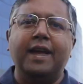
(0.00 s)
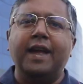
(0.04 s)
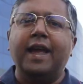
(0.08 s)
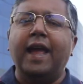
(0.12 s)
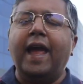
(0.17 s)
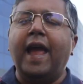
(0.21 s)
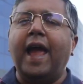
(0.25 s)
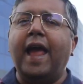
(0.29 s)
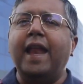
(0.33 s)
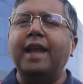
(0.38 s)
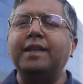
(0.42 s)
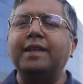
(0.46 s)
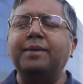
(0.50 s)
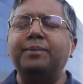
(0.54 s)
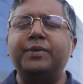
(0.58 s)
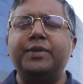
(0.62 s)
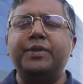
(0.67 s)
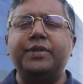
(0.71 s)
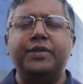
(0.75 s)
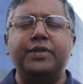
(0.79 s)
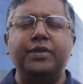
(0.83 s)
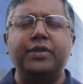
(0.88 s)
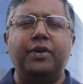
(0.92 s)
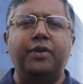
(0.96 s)
and I'm
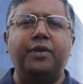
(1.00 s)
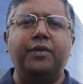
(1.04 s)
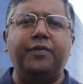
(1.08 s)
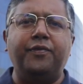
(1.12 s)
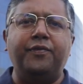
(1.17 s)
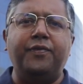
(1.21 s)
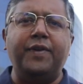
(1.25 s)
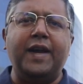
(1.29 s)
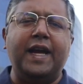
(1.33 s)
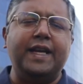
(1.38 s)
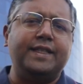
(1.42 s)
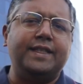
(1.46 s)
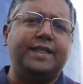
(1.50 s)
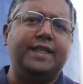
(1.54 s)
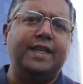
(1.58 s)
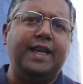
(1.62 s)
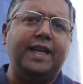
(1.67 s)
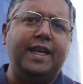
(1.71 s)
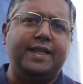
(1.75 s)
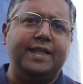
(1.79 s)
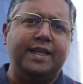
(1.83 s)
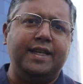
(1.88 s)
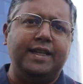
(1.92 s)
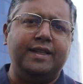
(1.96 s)
so
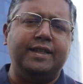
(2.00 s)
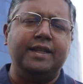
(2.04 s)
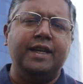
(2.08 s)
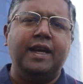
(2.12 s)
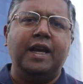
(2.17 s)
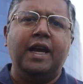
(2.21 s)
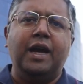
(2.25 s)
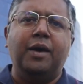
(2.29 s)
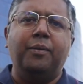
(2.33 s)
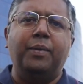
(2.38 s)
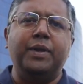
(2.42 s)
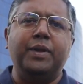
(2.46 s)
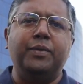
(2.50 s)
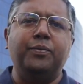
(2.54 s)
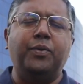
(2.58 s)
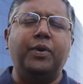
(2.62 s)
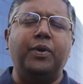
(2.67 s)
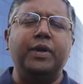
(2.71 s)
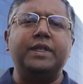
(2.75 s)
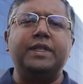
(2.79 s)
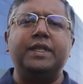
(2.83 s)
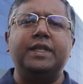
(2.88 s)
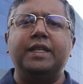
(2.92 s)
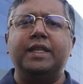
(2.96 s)
fascinated with what
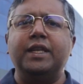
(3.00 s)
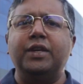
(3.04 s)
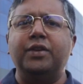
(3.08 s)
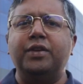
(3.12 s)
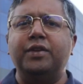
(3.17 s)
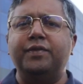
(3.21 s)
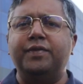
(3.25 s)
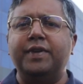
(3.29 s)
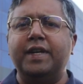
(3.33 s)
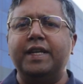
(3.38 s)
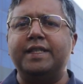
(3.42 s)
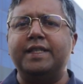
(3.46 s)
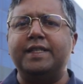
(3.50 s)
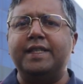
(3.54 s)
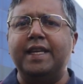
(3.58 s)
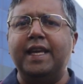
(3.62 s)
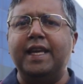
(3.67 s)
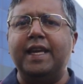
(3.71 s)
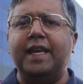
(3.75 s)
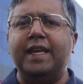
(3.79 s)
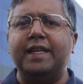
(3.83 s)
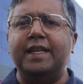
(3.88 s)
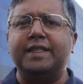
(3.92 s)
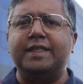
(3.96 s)
the university
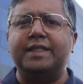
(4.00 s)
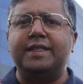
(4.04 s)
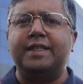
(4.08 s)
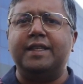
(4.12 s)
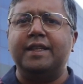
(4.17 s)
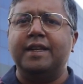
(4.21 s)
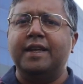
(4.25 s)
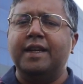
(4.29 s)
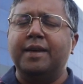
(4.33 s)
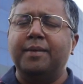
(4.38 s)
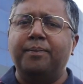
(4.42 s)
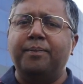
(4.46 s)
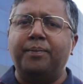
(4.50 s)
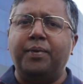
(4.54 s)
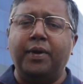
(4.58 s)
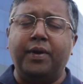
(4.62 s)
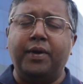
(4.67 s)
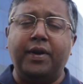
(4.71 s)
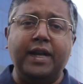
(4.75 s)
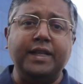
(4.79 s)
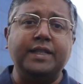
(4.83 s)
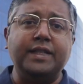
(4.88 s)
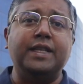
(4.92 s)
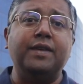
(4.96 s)
is
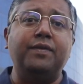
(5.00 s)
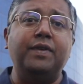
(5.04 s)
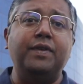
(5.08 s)
progressively